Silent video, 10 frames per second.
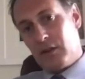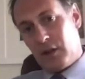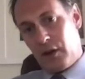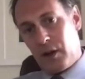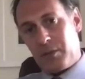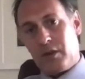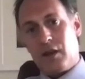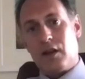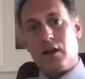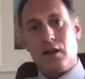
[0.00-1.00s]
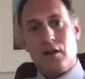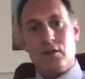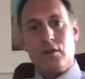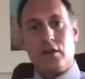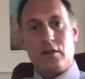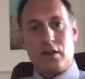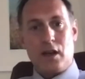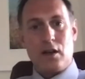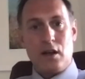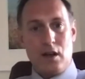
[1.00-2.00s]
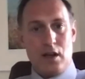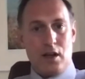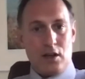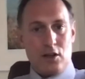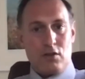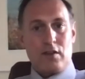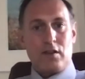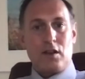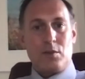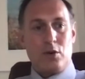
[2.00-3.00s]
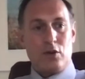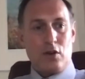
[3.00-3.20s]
going up to the level of the skin, and a dressing is put